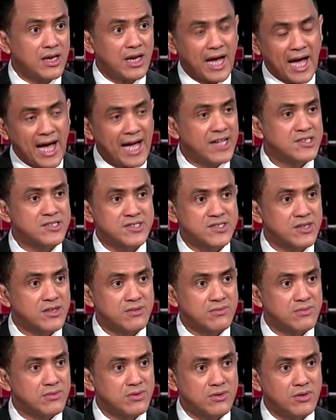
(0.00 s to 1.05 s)
has
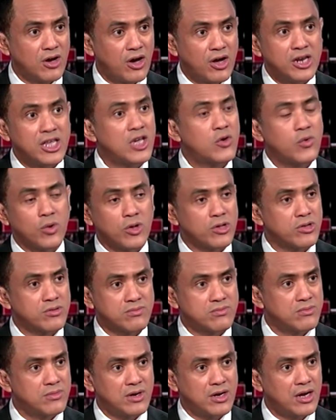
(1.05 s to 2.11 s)

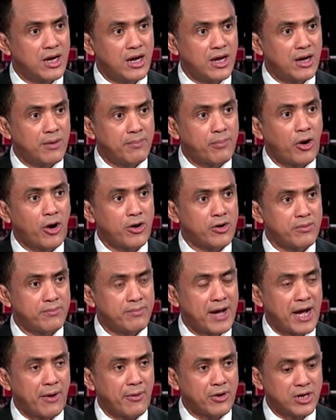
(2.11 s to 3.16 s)
unequaled
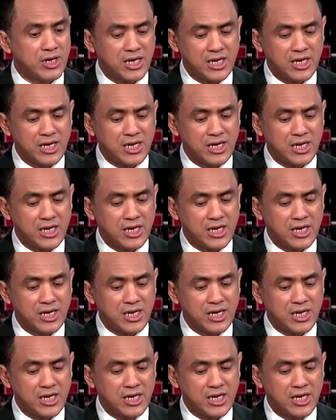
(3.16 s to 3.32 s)
pardon power.